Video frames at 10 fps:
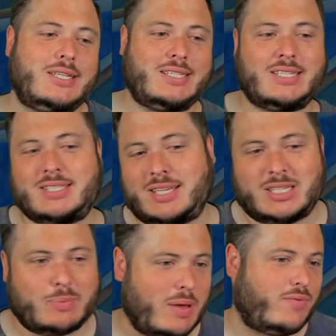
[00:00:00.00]
this is
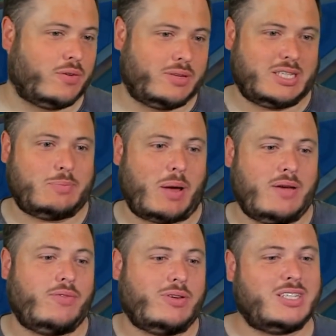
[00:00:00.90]
painful. This is
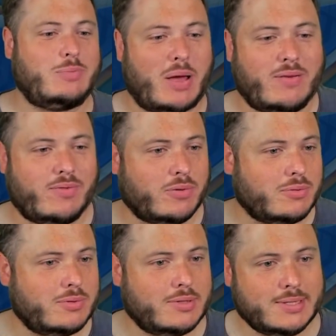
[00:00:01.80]
painful. This is painful.
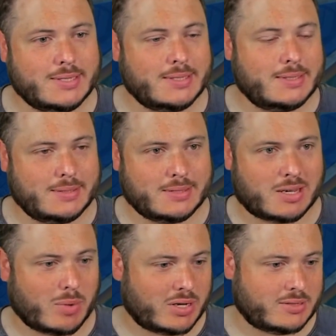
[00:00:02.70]

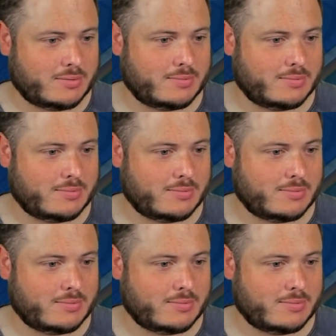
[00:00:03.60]
Come on.